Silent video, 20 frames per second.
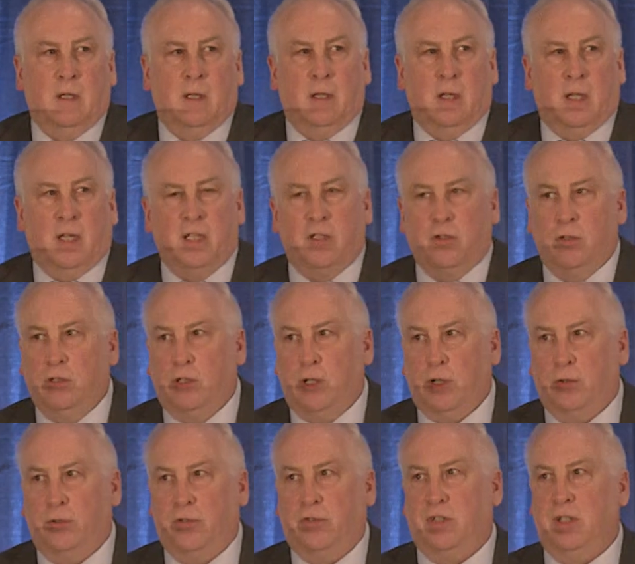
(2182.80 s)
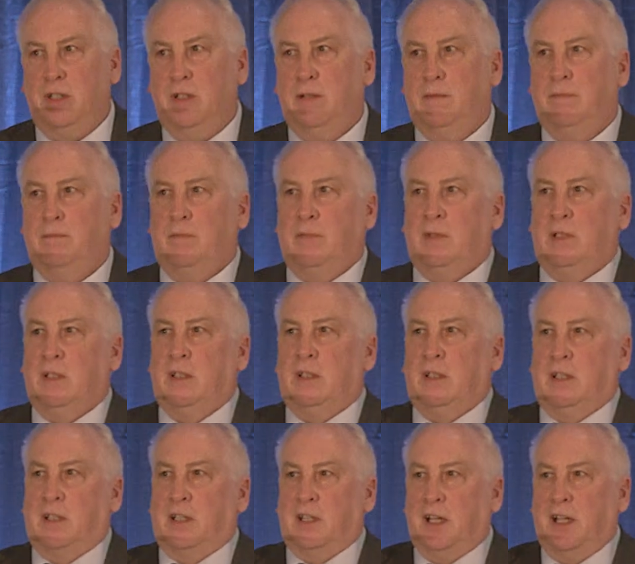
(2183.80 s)
In conclusion,
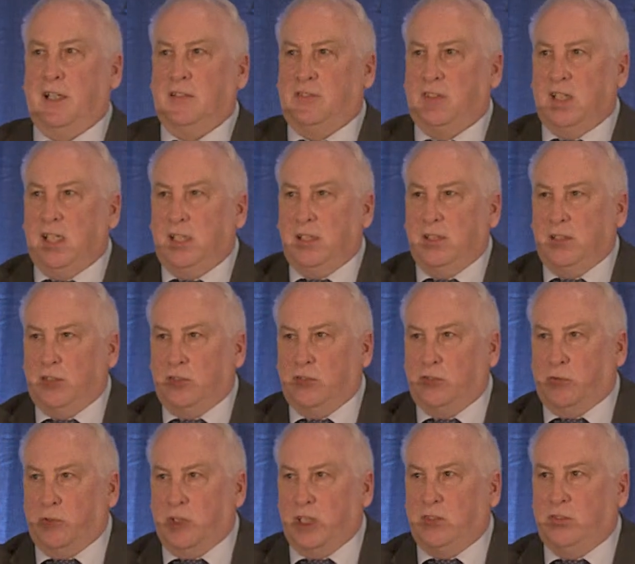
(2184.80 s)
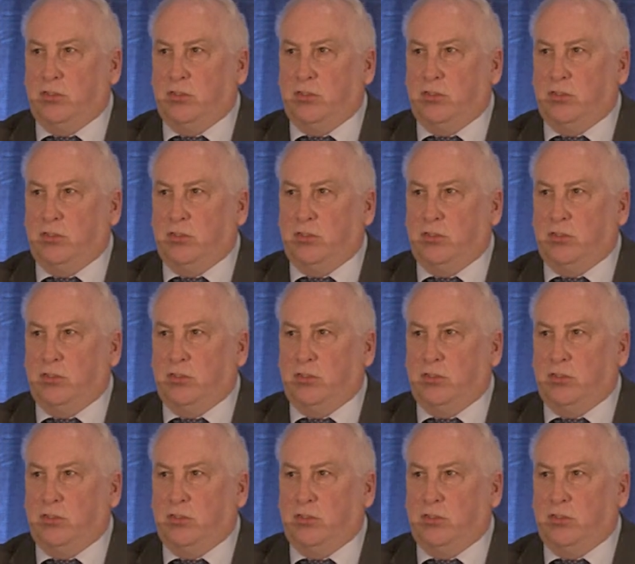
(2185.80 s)
can I say it is great